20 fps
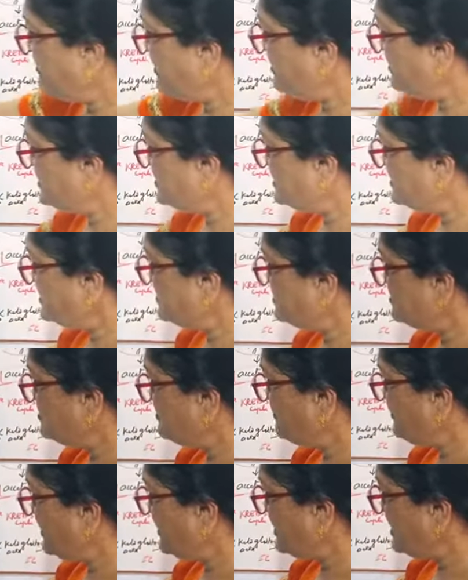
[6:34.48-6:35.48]
will be changes into
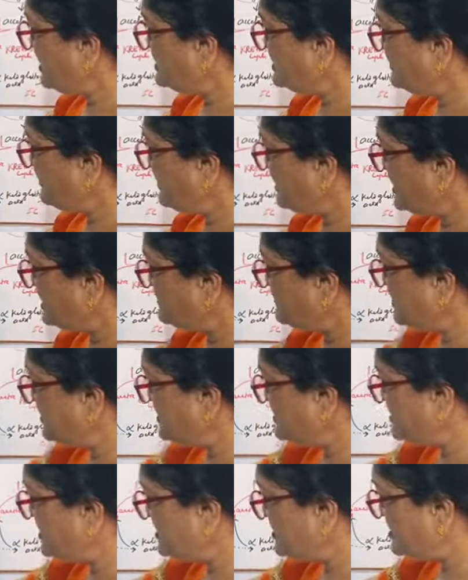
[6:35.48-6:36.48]
ferrous, ferrous will be
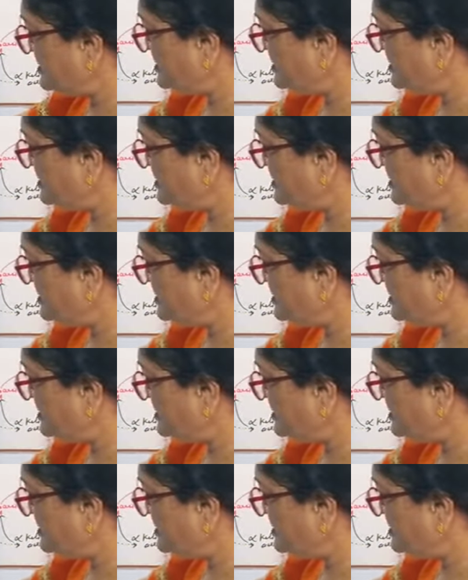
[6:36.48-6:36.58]
changes